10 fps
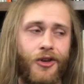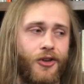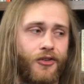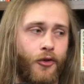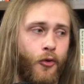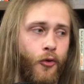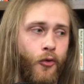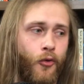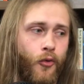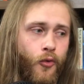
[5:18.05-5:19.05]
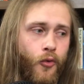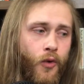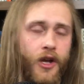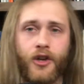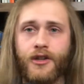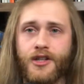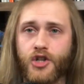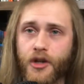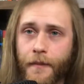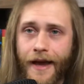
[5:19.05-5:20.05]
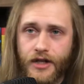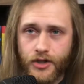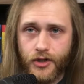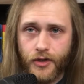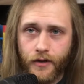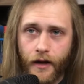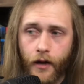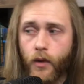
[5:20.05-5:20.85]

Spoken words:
So what good did your compassion do you there?